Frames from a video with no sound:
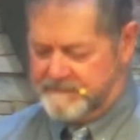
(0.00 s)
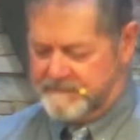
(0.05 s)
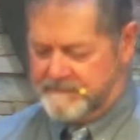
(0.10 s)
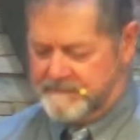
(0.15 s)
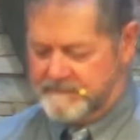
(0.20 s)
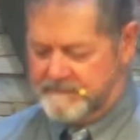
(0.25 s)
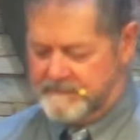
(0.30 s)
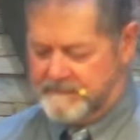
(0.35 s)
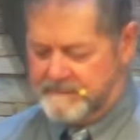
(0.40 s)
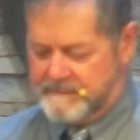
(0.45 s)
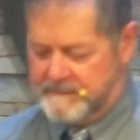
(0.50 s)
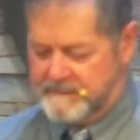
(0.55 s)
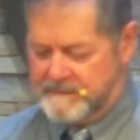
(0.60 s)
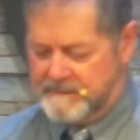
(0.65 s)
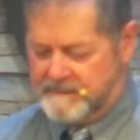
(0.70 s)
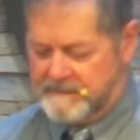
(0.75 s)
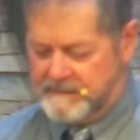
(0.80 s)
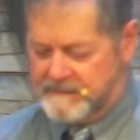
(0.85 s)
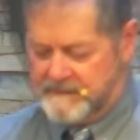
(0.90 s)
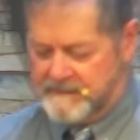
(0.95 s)

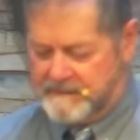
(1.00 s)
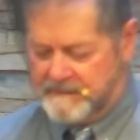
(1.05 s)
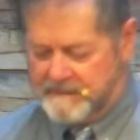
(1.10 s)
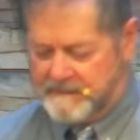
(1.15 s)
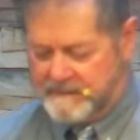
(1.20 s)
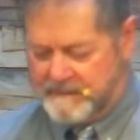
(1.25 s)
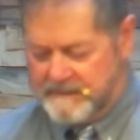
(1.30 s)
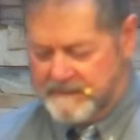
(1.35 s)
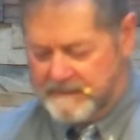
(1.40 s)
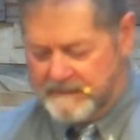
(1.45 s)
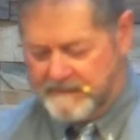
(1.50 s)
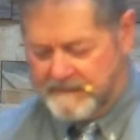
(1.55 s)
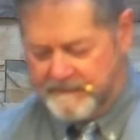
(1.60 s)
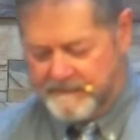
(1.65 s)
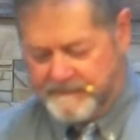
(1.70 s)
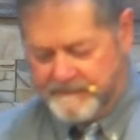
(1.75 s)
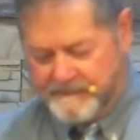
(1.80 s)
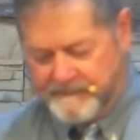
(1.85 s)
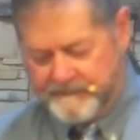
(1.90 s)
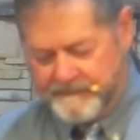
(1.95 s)

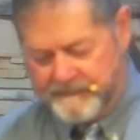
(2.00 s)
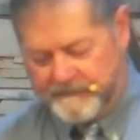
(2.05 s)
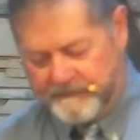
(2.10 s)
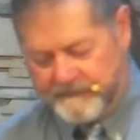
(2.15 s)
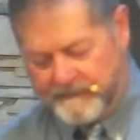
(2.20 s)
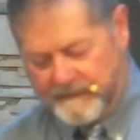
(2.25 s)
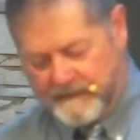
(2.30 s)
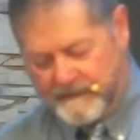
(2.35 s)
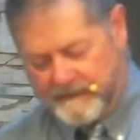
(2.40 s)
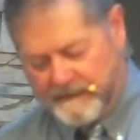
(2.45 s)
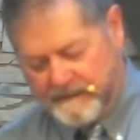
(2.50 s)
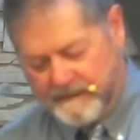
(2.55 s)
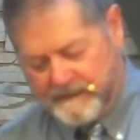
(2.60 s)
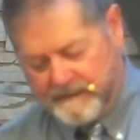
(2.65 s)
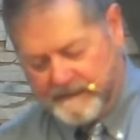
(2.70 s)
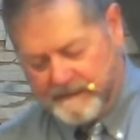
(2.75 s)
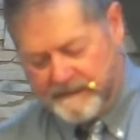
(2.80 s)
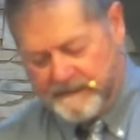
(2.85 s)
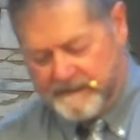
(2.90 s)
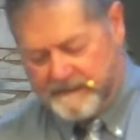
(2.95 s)

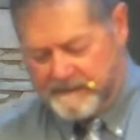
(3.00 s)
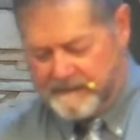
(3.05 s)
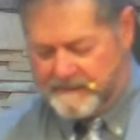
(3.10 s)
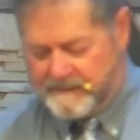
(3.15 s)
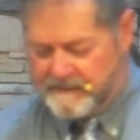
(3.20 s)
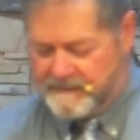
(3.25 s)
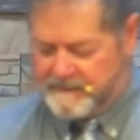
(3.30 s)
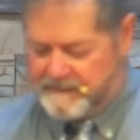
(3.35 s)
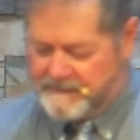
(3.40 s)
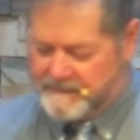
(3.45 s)
Nothing is said.